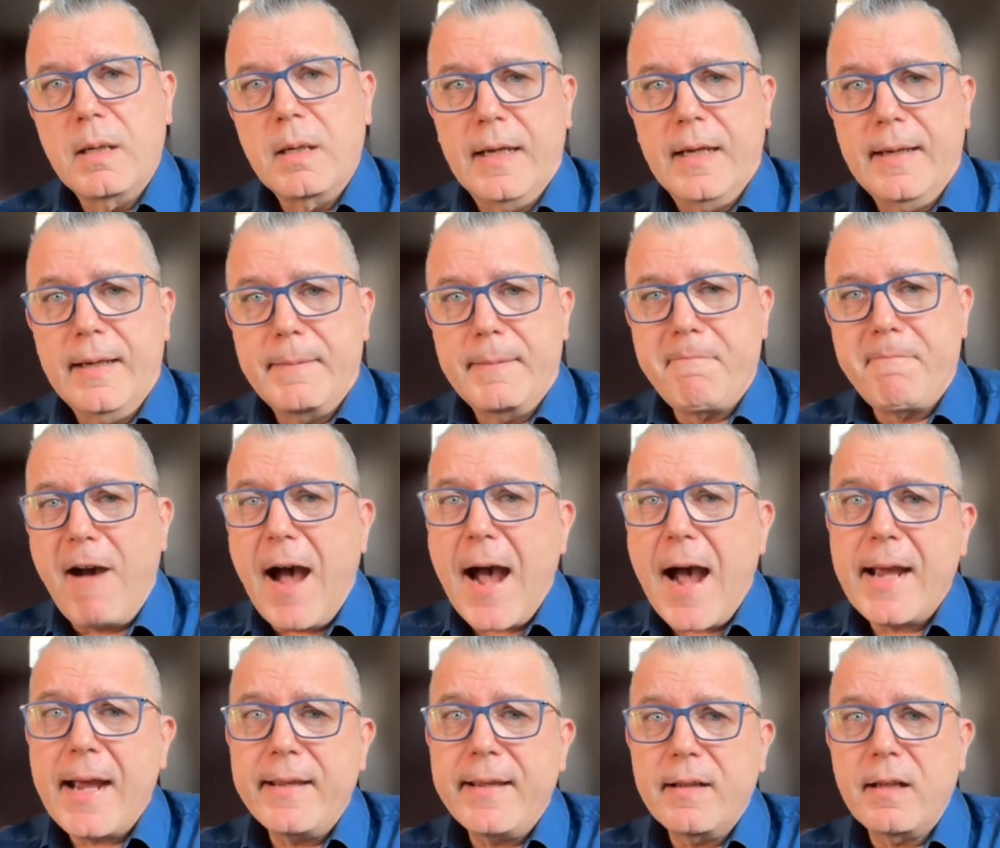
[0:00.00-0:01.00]

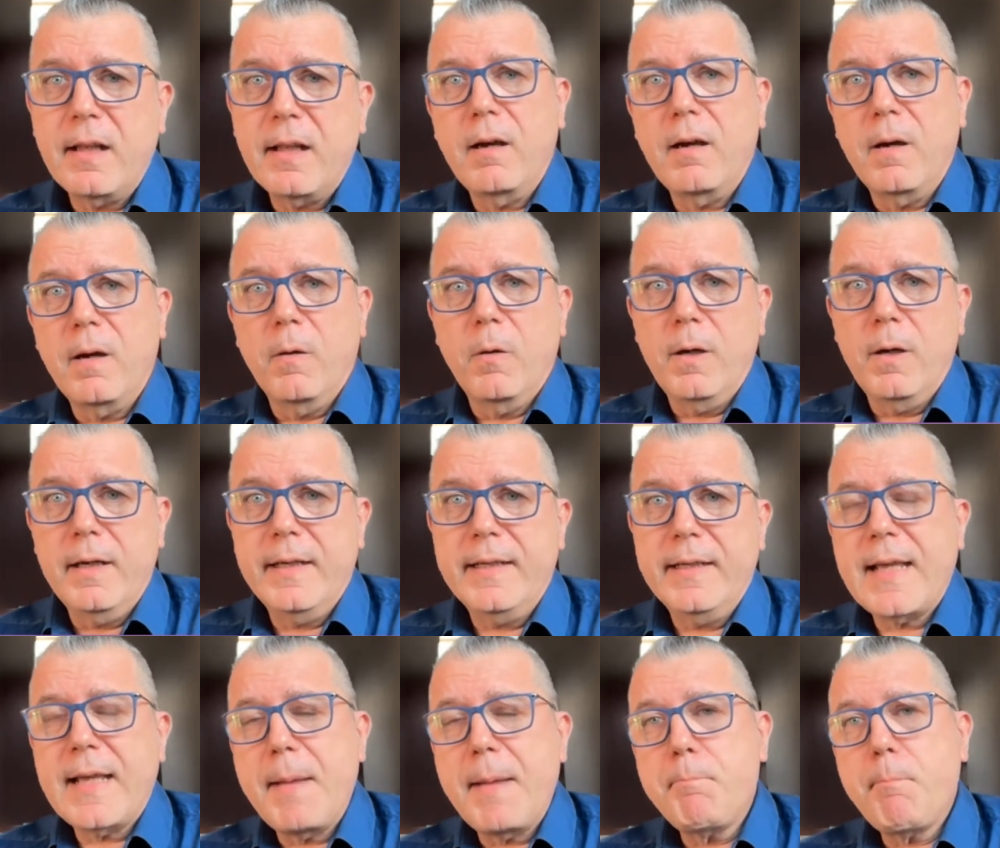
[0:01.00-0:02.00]
while only
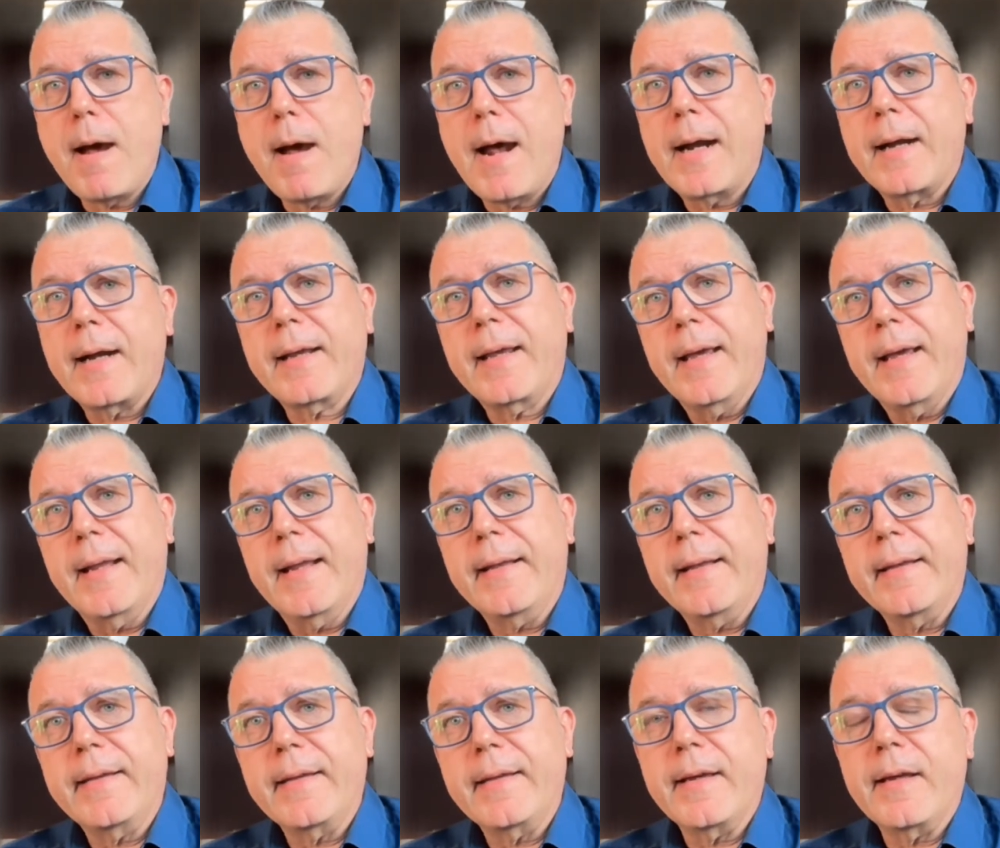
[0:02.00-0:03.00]
Denmark
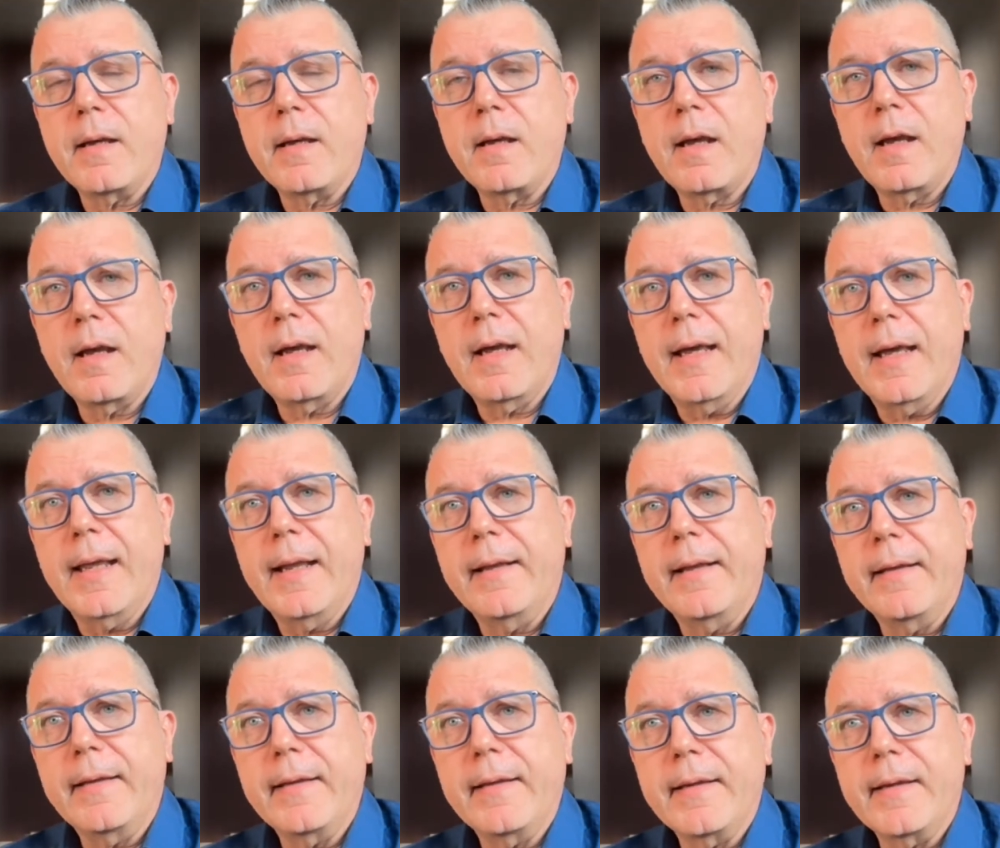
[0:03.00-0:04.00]

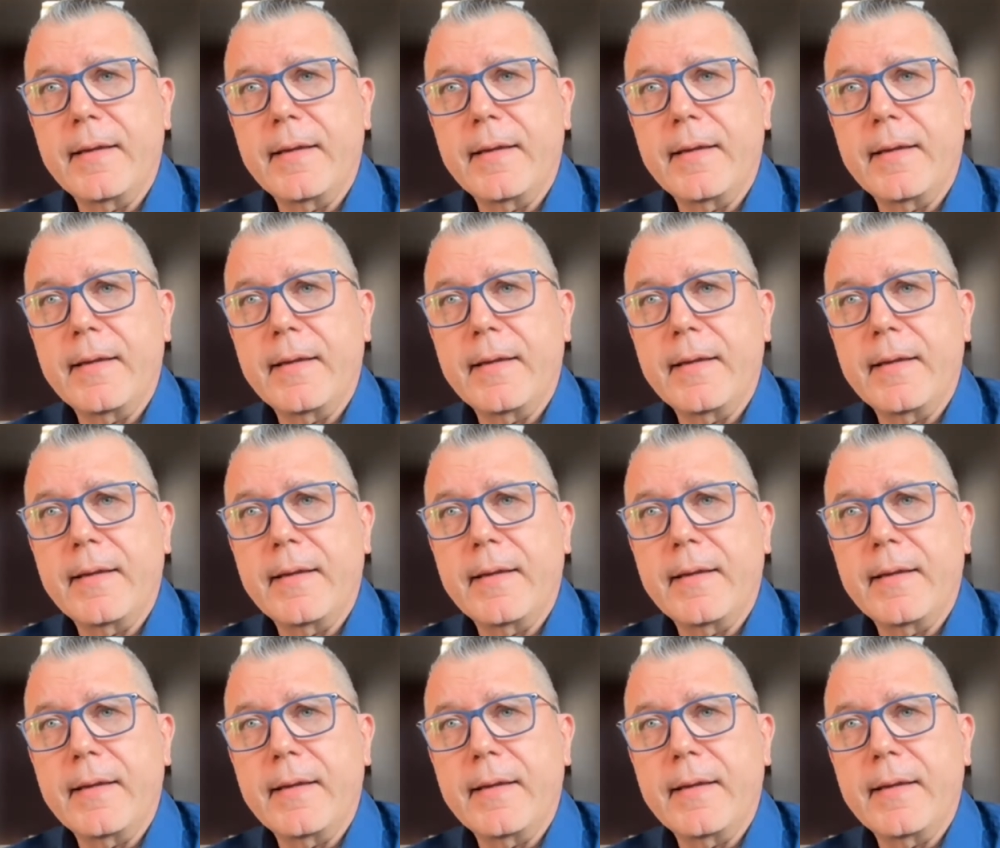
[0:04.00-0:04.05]
and